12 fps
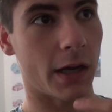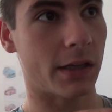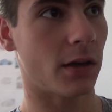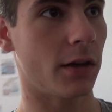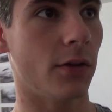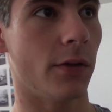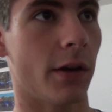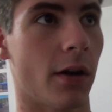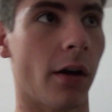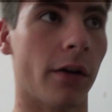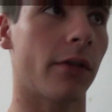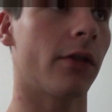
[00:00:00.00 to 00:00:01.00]
I started doing
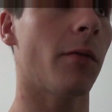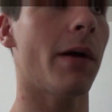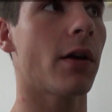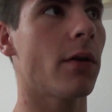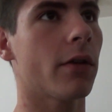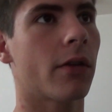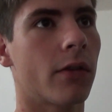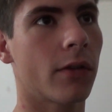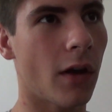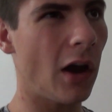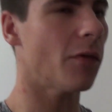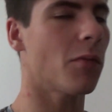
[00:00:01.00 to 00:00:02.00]
cars. So back around
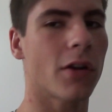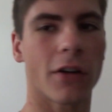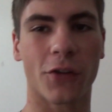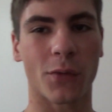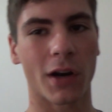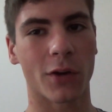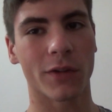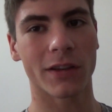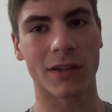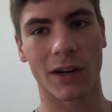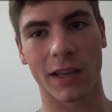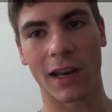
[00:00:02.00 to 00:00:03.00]
sophomore year is when I really
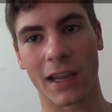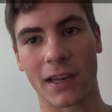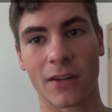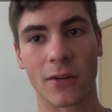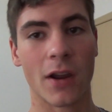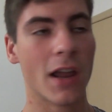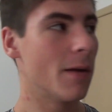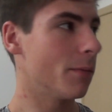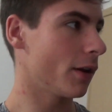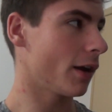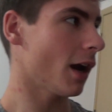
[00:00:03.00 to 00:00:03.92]
started getting into building